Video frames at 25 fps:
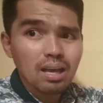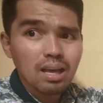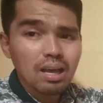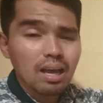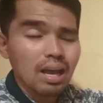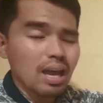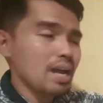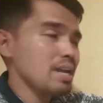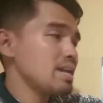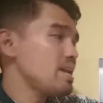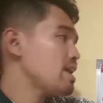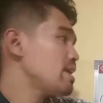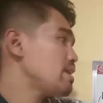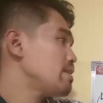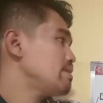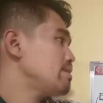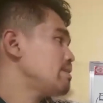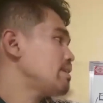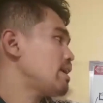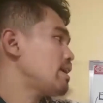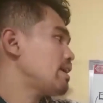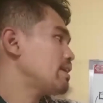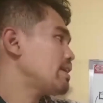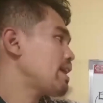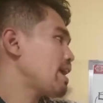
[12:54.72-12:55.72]
And then
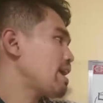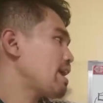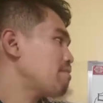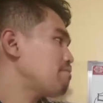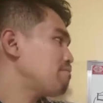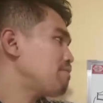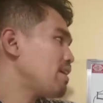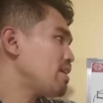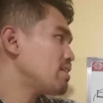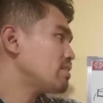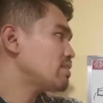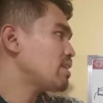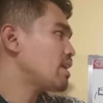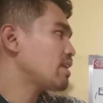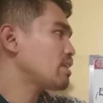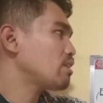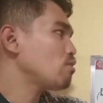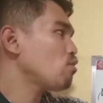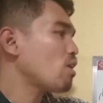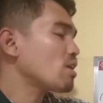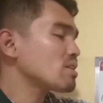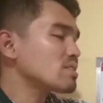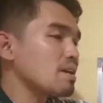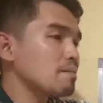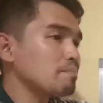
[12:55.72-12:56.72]
the event that
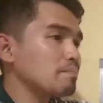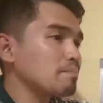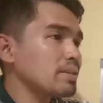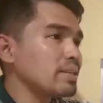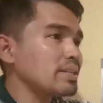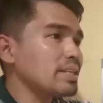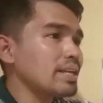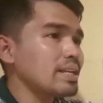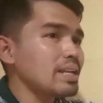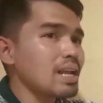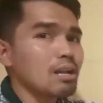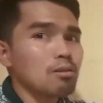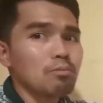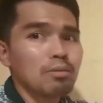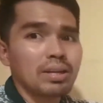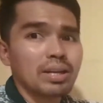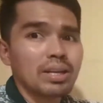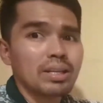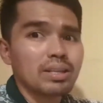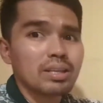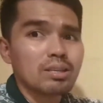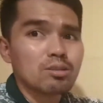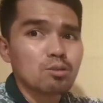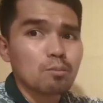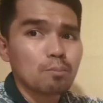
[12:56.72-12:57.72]
you accepted the null when
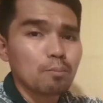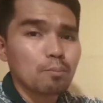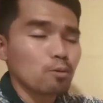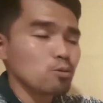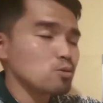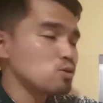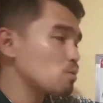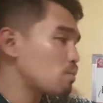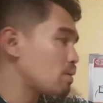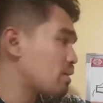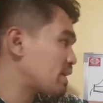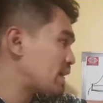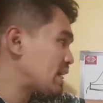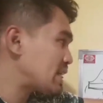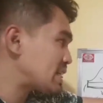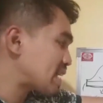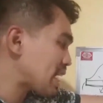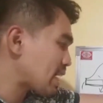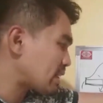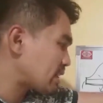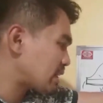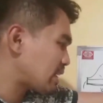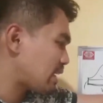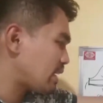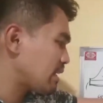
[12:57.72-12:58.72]
it is supposed to be
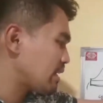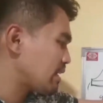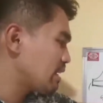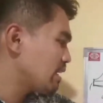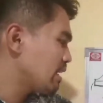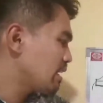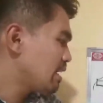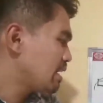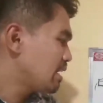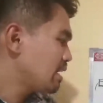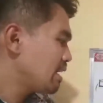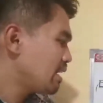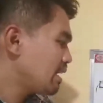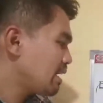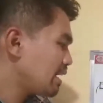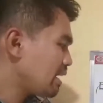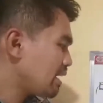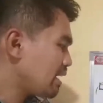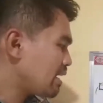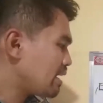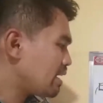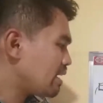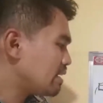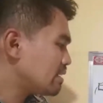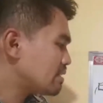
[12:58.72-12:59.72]
rejected
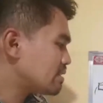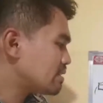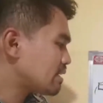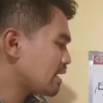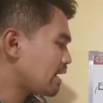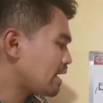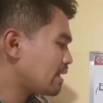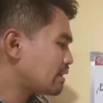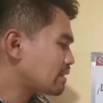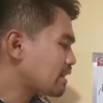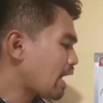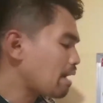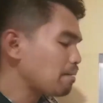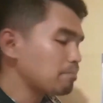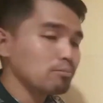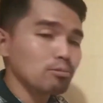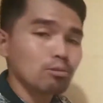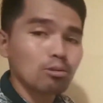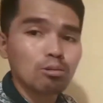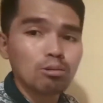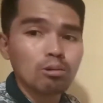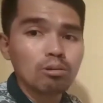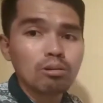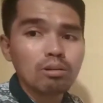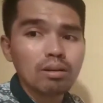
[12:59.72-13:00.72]
is a type
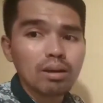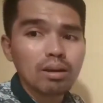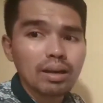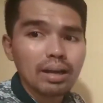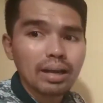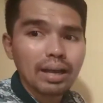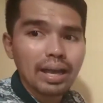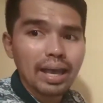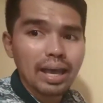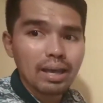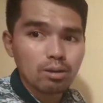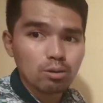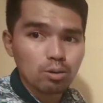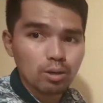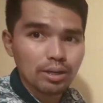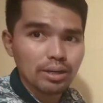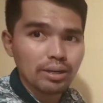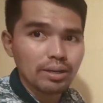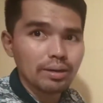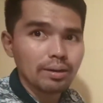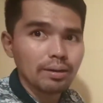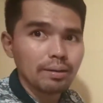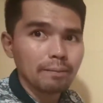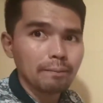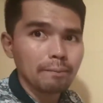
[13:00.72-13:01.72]
2 error.
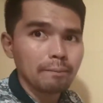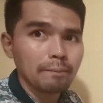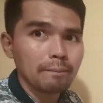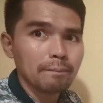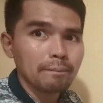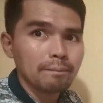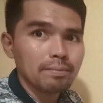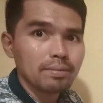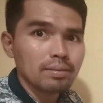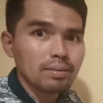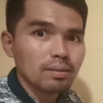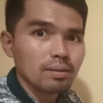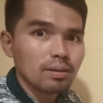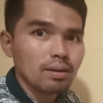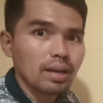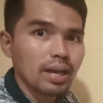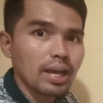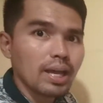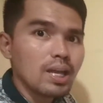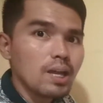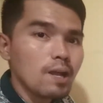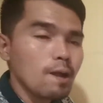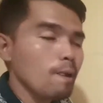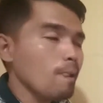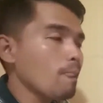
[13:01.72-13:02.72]

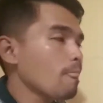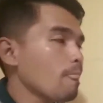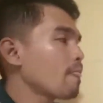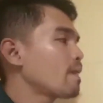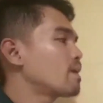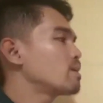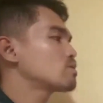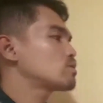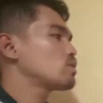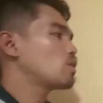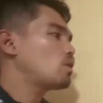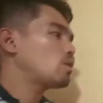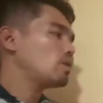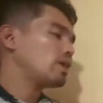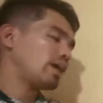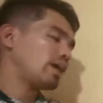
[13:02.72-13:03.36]
Okay? So